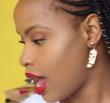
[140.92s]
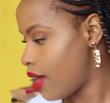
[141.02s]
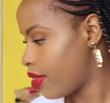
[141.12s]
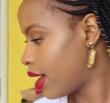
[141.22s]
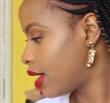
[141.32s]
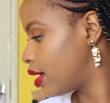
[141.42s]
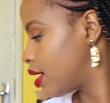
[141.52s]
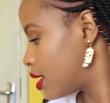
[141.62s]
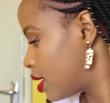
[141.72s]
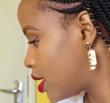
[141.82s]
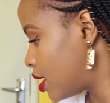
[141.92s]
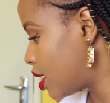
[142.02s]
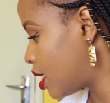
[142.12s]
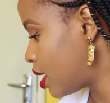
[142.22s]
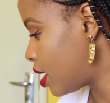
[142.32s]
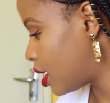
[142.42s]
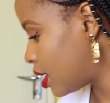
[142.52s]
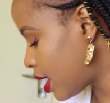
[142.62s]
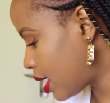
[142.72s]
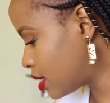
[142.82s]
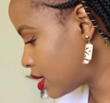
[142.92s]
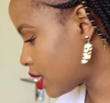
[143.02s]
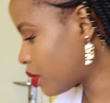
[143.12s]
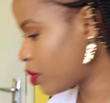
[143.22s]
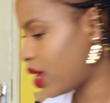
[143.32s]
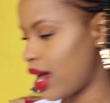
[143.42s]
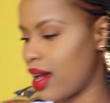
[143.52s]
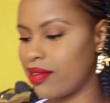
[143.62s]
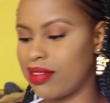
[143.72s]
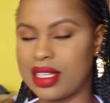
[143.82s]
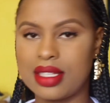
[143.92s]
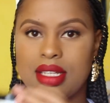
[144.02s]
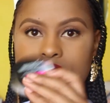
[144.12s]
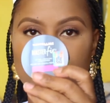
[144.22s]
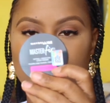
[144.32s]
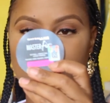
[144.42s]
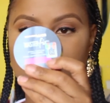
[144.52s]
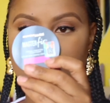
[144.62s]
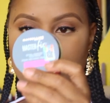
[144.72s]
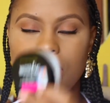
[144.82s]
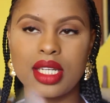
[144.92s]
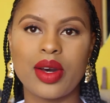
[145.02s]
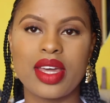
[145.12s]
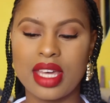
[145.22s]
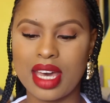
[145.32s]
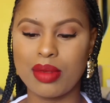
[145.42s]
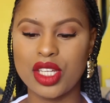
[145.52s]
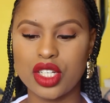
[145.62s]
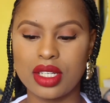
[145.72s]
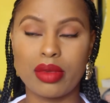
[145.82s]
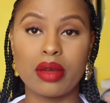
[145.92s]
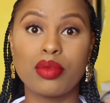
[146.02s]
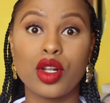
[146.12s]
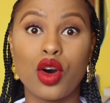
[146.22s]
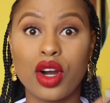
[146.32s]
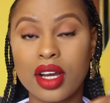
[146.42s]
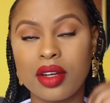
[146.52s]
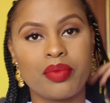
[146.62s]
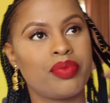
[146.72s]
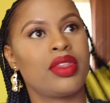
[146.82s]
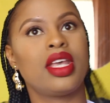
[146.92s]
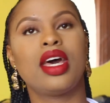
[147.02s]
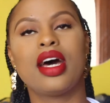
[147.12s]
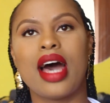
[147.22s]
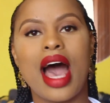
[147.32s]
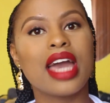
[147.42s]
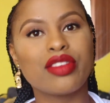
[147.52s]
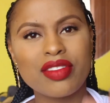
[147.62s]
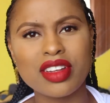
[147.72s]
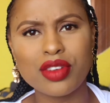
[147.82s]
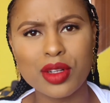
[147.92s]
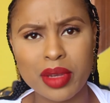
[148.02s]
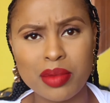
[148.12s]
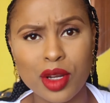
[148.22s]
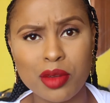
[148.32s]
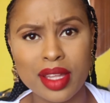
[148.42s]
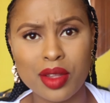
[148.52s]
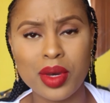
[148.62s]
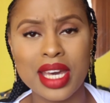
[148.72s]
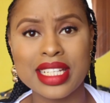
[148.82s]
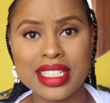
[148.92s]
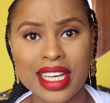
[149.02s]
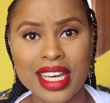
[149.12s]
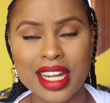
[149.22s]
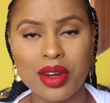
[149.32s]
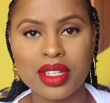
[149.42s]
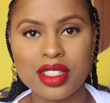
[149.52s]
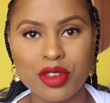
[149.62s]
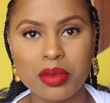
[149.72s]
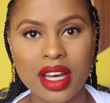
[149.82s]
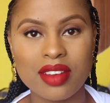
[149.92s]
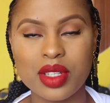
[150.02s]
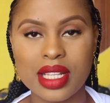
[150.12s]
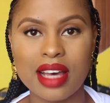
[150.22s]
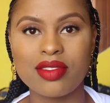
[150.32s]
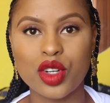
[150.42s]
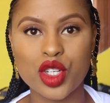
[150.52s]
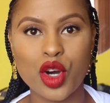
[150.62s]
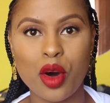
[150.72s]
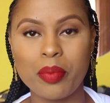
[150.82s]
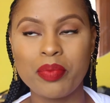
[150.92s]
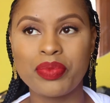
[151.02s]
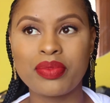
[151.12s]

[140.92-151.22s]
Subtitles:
And then next we have setting powder. Now I think I mentioned in my blog, if you haven't followed my blog, by the way, check it out. It's from curveswithlove.com.